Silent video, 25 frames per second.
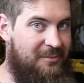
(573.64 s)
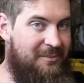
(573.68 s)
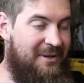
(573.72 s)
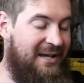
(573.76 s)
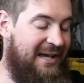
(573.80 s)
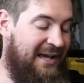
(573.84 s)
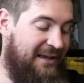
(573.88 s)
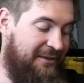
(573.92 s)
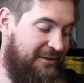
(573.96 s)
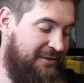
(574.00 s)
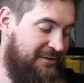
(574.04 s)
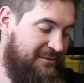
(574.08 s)
the
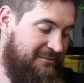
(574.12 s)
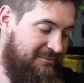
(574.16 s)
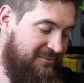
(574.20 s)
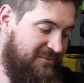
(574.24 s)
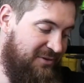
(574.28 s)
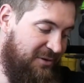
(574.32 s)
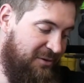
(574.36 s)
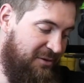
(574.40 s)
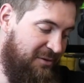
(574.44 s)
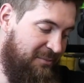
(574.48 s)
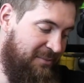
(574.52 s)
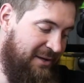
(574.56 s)
math.
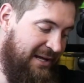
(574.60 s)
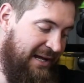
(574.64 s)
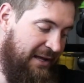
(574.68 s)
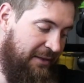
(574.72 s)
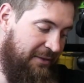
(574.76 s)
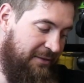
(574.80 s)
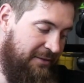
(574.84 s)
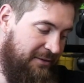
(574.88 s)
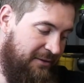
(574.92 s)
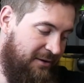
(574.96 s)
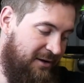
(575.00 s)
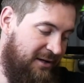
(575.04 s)

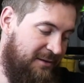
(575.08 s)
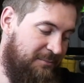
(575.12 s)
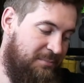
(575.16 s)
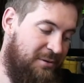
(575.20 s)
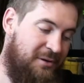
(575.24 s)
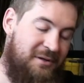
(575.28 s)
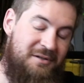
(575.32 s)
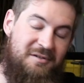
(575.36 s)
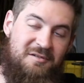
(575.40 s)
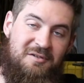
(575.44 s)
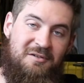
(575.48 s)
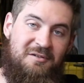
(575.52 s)

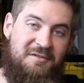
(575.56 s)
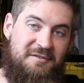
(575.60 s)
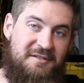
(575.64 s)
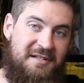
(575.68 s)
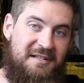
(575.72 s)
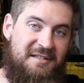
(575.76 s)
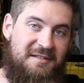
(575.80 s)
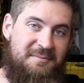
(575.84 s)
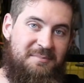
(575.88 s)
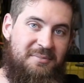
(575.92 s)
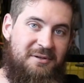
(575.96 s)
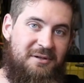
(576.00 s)
9.2
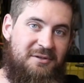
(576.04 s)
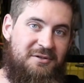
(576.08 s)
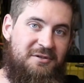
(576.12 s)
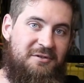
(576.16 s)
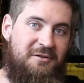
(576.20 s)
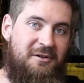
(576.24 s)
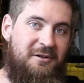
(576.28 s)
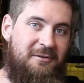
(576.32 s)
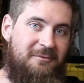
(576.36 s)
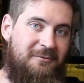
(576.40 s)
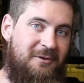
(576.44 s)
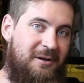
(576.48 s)
cents per
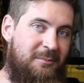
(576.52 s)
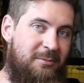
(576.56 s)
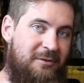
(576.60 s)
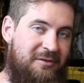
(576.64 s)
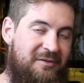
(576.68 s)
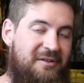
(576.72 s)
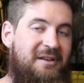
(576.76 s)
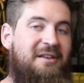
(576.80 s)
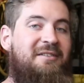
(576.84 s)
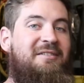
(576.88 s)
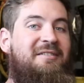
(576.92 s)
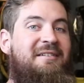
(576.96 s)
shot
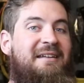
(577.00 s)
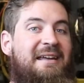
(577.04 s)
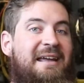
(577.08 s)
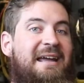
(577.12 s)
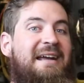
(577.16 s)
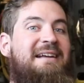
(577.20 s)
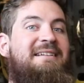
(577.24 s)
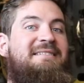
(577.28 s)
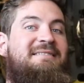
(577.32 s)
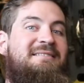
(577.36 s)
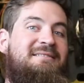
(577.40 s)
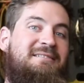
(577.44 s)
represents
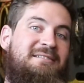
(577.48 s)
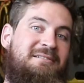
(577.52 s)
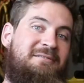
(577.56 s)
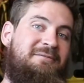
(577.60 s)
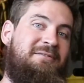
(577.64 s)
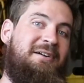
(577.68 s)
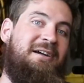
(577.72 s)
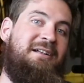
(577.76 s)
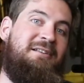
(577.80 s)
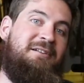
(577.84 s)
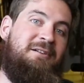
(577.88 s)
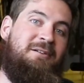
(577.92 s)

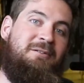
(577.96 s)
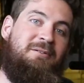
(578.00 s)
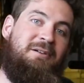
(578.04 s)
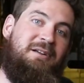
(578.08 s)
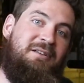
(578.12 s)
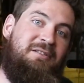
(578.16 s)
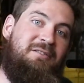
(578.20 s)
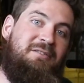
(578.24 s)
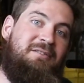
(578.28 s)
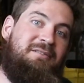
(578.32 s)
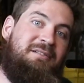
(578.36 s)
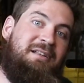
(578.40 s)
excellent value.
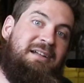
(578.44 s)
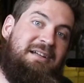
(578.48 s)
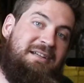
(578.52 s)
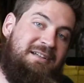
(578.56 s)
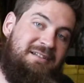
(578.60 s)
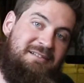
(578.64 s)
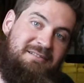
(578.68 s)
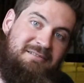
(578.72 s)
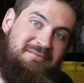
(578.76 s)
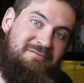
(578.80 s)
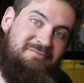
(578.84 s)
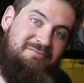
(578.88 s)
It's
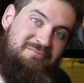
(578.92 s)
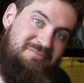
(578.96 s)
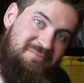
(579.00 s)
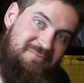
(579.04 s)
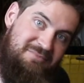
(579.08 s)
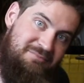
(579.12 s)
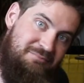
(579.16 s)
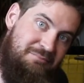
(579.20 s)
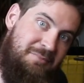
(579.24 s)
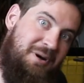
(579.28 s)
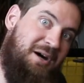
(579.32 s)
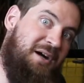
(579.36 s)

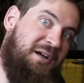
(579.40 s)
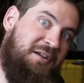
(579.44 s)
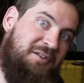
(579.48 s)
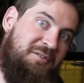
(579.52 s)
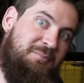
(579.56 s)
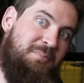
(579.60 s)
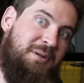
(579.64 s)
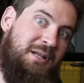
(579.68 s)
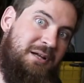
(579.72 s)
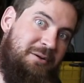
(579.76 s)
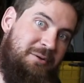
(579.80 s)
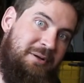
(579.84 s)

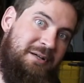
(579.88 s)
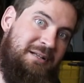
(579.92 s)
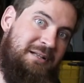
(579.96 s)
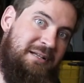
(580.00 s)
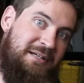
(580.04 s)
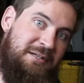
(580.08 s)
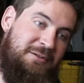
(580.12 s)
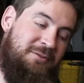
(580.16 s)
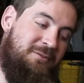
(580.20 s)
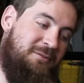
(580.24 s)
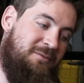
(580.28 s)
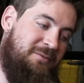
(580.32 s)

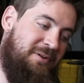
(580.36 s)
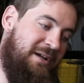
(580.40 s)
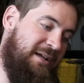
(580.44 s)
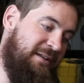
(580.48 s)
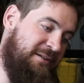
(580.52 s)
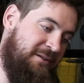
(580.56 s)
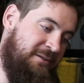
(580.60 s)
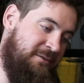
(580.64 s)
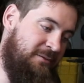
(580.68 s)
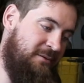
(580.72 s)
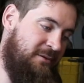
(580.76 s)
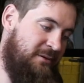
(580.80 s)
mind-blowingly good
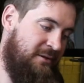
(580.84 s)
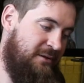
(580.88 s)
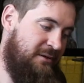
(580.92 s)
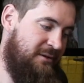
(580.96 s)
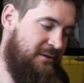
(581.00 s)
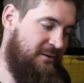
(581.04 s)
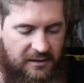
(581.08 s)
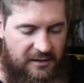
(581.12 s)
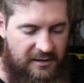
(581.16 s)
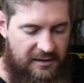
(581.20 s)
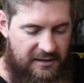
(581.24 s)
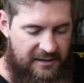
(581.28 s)
value.
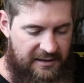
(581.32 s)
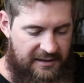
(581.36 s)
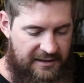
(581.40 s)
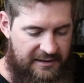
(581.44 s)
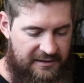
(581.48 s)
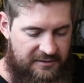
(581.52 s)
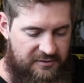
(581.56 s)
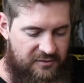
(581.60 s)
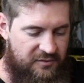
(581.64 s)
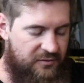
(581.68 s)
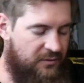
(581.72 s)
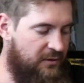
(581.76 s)

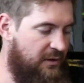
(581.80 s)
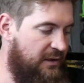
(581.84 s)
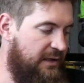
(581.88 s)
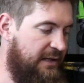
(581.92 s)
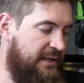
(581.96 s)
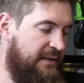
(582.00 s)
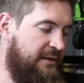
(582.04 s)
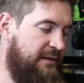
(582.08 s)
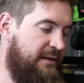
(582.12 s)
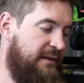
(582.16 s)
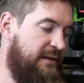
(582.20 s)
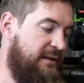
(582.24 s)
I
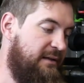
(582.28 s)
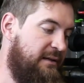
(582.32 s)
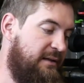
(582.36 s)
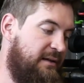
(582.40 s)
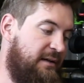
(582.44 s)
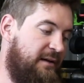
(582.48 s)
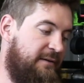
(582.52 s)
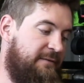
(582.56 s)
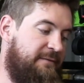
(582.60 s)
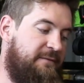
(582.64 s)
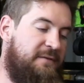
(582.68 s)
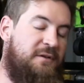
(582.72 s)
tried
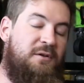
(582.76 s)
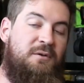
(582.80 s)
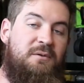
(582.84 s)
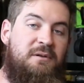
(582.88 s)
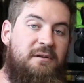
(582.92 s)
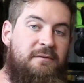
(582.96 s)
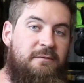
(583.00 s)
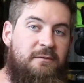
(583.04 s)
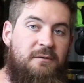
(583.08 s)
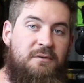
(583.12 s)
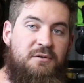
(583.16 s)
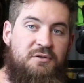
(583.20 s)
a few
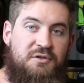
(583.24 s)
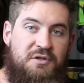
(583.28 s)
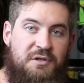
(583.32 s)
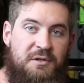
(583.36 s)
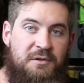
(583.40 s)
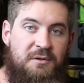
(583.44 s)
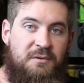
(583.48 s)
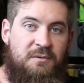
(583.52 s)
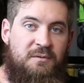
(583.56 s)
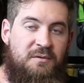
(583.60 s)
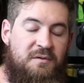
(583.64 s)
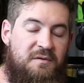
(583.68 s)
different
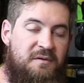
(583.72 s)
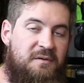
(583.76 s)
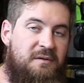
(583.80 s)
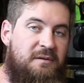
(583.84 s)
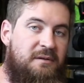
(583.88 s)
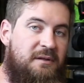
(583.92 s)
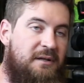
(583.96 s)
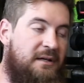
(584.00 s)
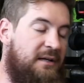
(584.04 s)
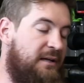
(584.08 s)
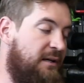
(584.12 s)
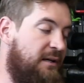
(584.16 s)

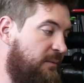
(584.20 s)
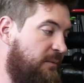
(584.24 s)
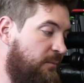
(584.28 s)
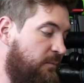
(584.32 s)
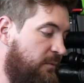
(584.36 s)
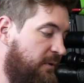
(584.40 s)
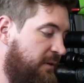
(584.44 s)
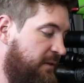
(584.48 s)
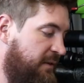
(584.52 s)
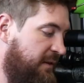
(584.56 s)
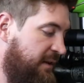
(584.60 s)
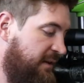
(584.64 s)
tunes
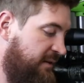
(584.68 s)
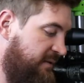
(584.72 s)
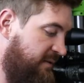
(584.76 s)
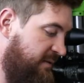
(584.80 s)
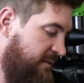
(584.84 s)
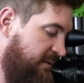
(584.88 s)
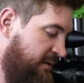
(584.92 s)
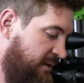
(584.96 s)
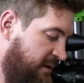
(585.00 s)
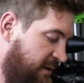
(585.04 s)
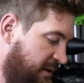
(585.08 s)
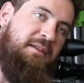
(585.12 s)
with
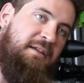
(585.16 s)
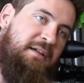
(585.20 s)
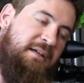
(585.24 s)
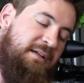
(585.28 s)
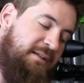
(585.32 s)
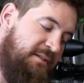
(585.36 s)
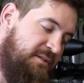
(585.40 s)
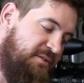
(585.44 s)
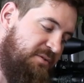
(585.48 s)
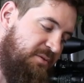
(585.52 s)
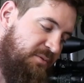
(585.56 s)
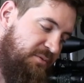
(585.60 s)
this.
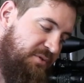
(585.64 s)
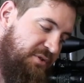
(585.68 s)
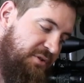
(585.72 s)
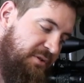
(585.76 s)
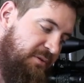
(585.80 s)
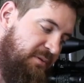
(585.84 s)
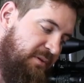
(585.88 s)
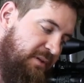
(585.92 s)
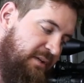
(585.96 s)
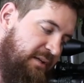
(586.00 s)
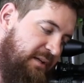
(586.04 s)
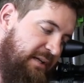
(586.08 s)
The initial
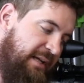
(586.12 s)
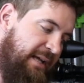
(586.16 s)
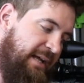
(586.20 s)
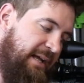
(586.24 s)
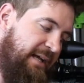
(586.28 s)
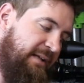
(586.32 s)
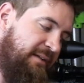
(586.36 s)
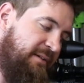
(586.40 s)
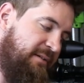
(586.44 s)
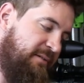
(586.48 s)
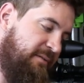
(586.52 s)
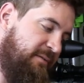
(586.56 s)
tune that I
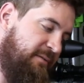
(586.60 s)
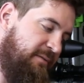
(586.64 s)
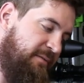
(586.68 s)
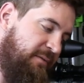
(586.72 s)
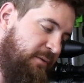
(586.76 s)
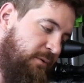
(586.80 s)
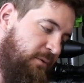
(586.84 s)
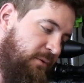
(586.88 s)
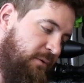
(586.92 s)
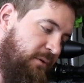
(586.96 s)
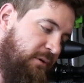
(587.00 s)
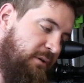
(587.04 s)
had
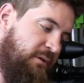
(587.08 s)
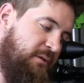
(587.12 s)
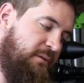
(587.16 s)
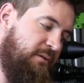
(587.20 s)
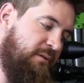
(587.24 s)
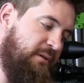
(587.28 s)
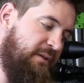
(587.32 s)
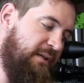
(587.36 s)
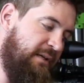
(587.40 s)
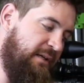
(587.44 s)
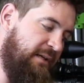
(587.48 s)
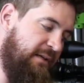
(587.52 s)
for
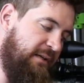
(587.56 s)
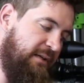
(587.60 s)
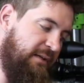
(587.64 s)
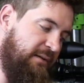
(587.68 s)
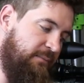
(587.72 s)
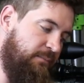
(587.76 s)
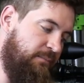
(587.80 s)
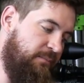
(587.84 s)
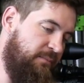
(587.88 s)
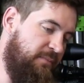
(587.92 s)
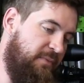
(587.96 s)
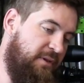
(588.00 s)

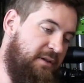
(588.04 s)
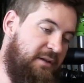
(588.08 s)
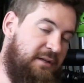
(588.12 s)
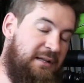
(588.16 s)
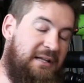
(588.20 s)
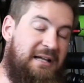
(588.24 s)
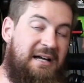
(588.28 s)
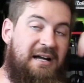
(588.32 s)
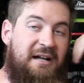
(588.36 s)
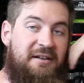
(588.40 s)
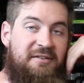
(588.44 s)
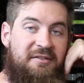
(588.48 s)
the
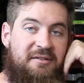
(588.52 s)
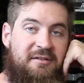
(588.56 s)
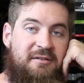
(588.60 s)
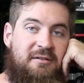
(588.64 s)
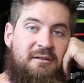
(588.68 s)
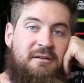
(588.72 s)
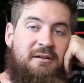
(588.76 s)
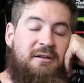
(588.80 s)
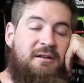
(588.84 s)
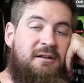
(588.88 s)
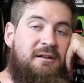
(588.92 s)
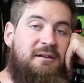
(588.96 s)

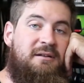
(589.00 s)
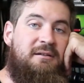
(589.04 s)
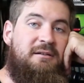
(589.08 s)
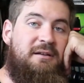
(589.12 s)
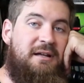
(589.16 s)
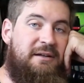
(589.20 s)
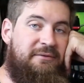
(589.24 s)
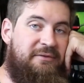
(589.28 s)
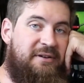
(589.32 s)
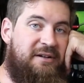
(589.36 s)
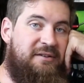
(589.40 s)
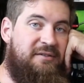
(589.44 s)
last
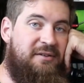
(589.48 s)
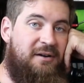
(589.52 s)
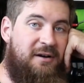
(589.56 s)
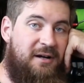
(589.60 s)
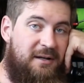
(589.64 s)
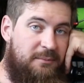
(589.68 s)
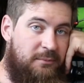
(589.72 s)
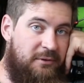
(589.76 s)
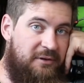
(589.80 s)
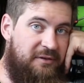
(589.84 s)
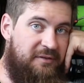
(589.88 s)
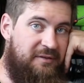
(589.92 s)
FX
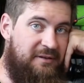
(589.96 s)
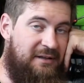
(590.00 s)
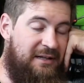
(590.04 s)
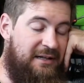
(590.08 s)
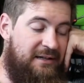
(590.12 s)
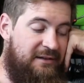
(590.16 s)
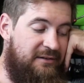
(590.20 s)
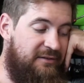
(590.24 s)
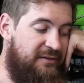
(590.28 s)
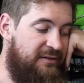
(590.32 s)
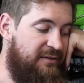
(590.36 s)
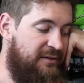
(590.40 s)
hybrid
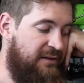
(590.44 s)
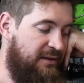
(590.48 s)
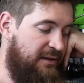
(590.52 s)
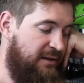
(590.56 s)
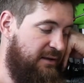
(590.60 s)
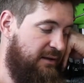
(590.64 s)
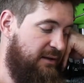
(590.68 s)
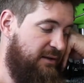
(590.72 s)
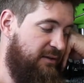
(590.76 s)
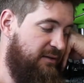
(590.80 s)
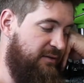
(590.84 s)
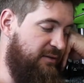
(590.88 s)
slugs,
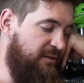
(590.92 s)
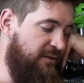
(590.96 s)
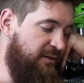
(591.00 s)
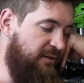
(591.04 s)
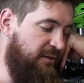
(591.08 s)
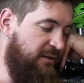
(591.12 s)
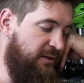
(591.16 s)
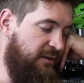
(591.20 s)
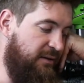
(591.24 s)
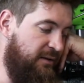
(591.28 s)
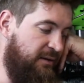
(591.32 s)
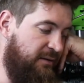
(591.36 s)

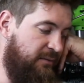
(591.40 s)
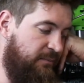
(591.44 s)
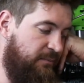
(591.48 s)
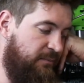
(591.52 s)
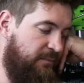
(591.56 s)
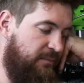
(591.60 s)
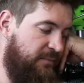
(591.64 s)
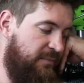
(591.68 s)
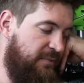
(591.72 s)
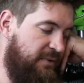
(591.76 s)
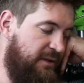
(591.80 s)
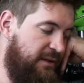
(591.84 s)
so
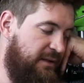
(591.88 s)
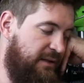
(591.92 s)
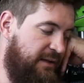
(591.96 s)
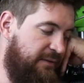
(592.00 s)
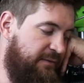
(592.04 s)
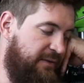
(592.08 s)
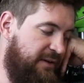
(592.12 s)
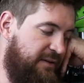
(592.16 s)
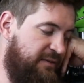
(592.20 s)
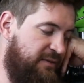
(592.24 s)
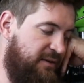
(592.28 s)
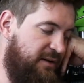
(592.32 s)
the
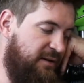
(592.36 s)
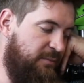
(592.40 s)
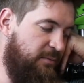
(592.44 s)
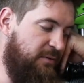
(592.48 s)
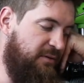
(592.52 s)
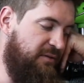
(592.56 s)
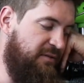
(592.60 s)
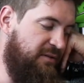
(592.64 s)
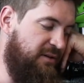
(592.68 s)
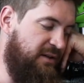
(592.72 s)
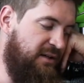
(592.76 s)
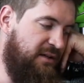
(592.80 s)
FX
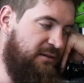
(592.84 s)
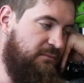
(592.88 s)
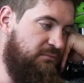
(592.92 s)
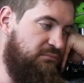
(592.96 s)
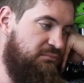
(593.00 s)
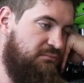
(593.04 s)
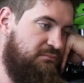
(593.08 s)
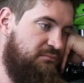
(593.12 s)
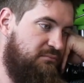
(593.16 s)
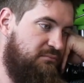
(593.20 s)
hybrids are